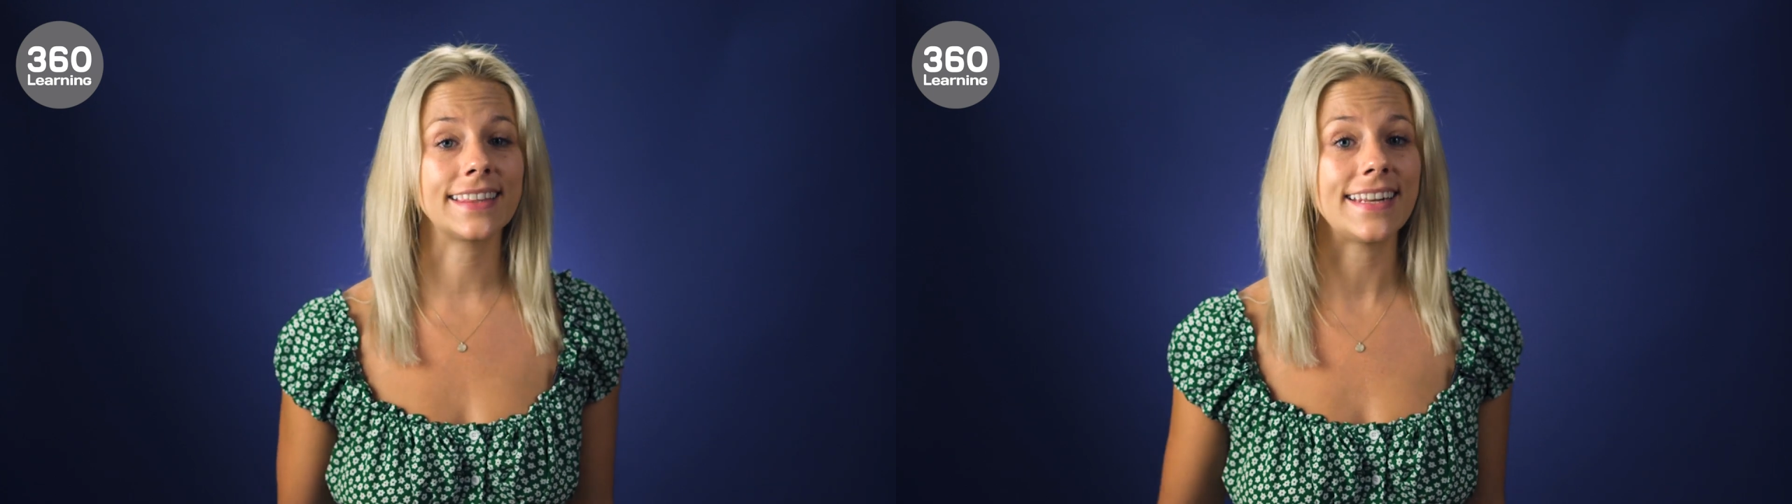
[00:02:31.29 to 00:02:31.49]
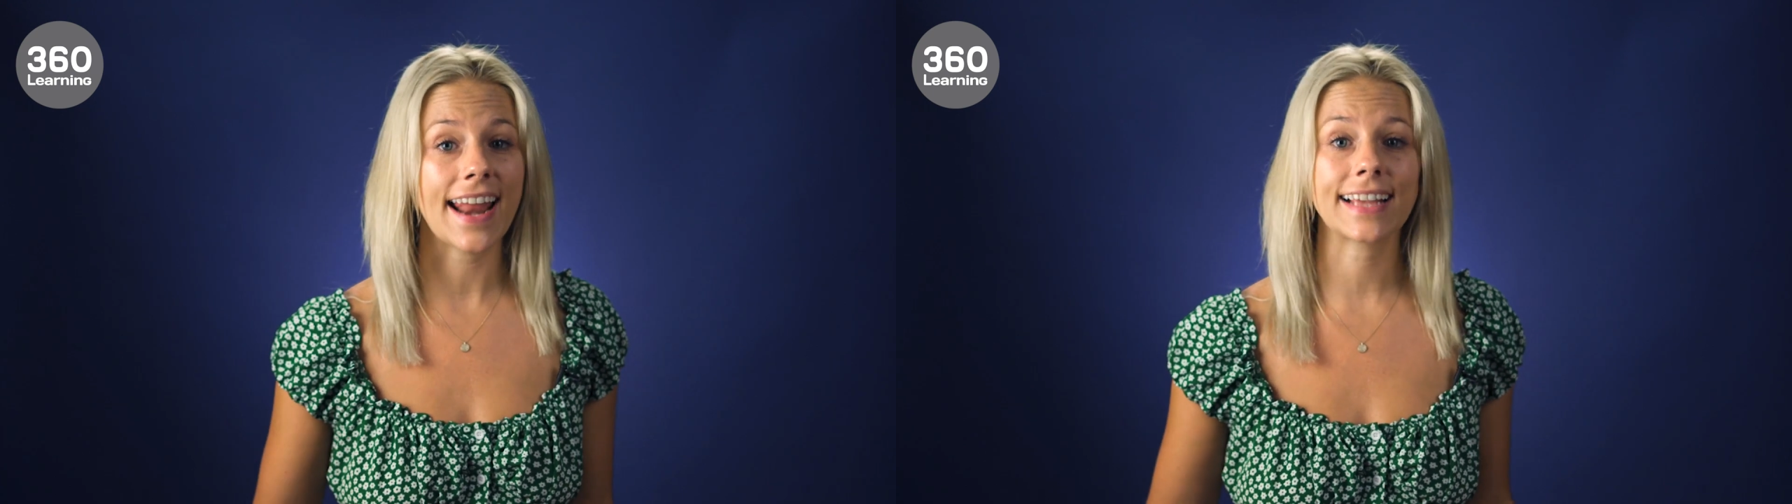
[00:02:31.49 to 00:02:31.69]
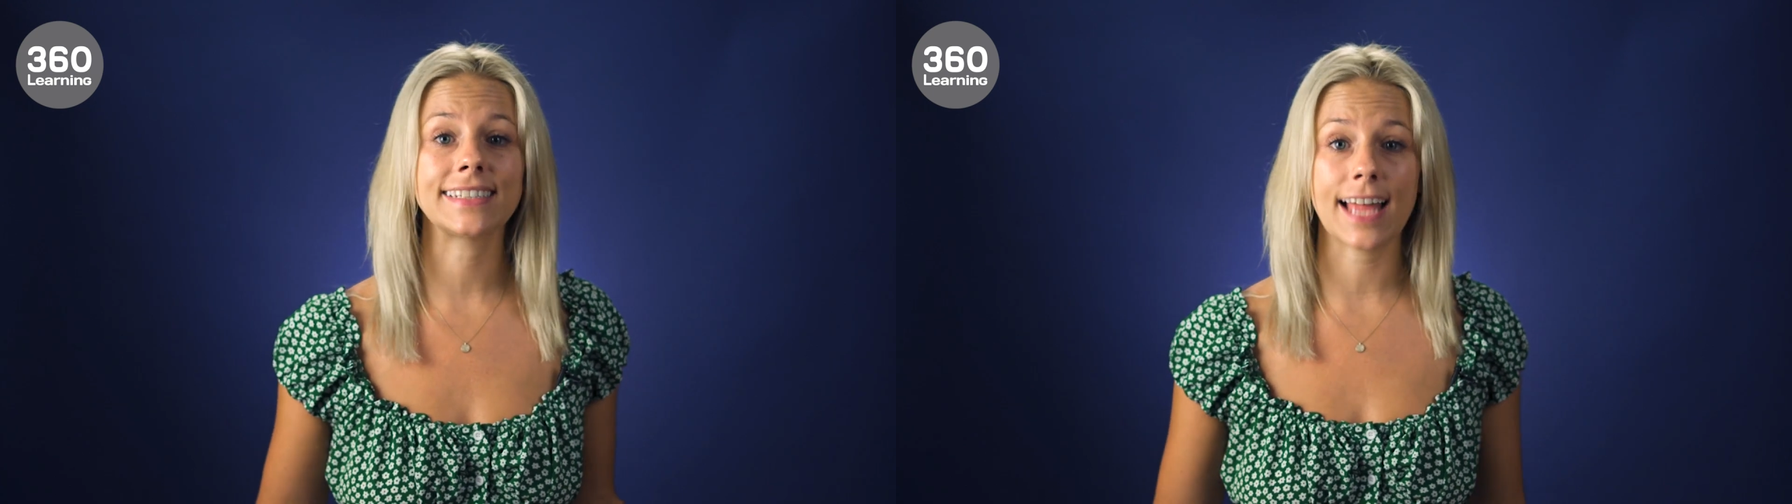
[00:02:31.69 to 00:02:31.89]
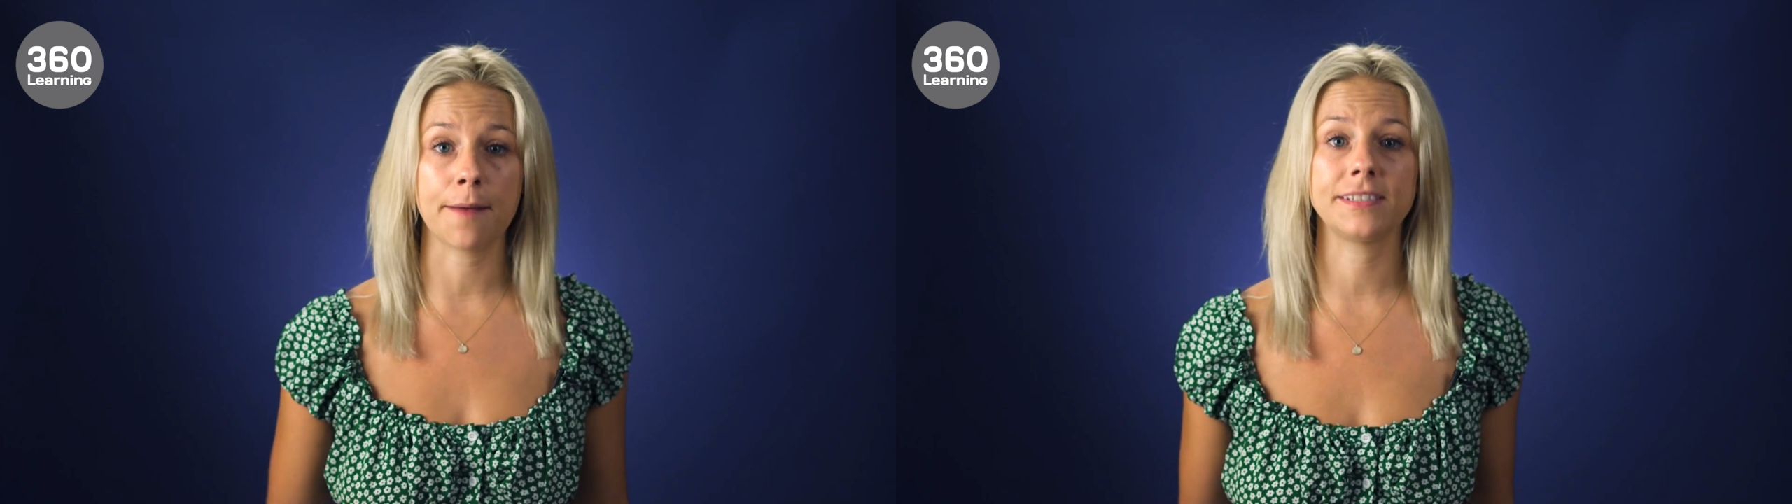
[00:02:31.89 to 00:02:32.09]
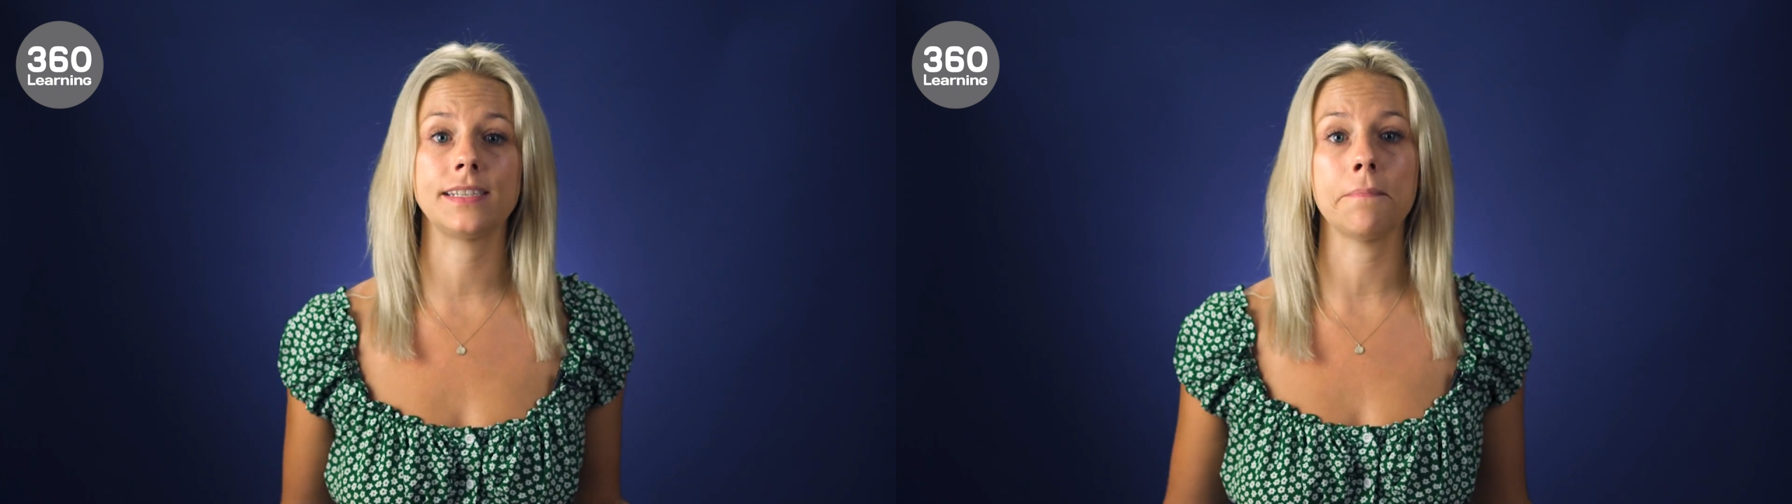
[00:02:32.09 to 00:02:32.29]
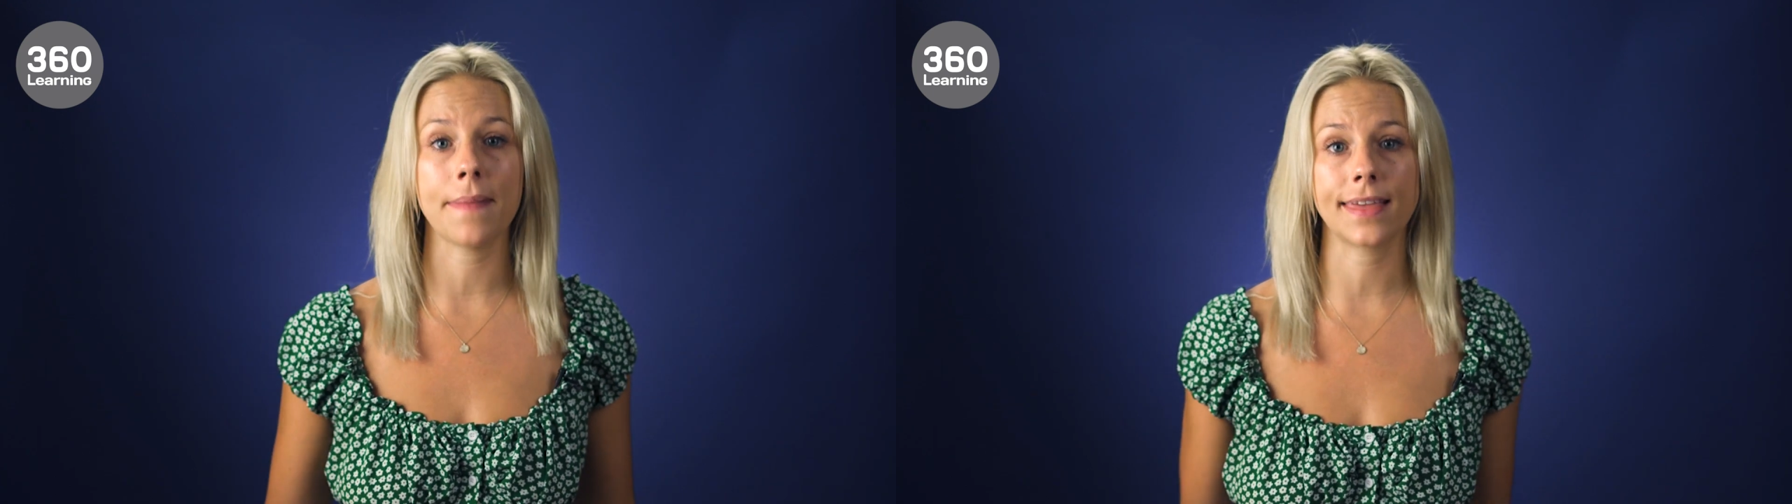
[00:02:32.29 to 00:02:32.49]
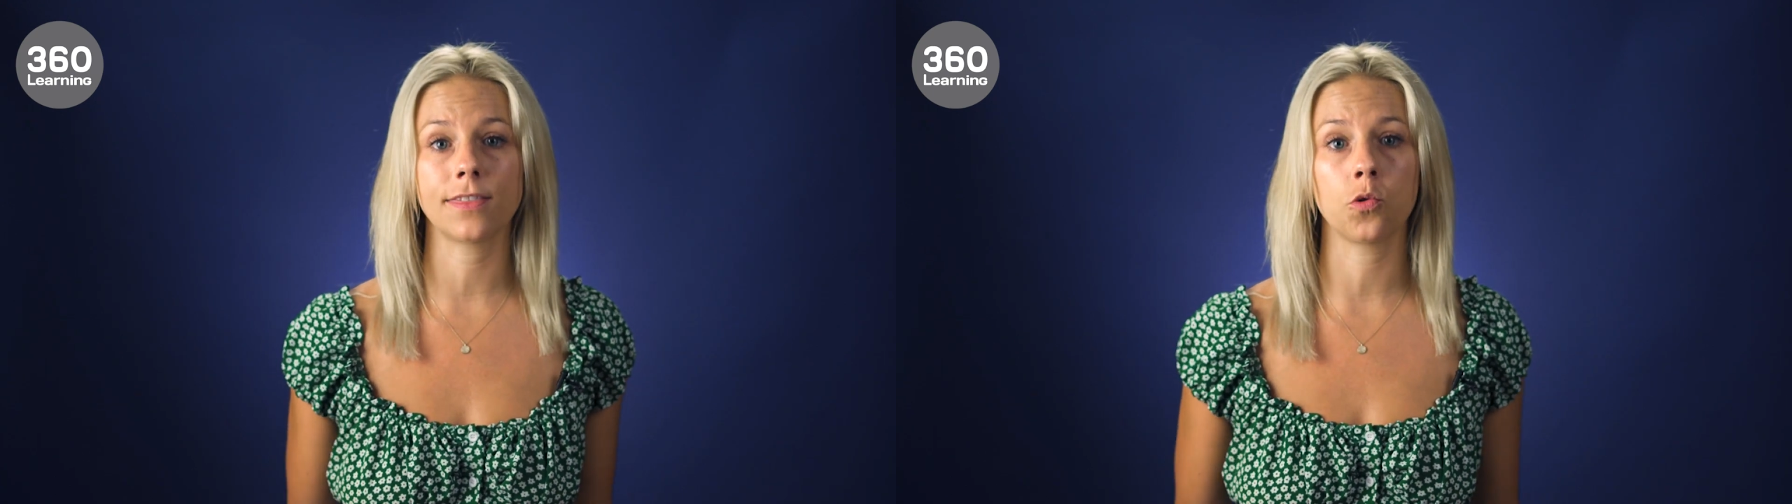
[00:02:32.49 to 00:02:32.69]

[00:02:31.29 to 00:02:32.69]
the next steps to make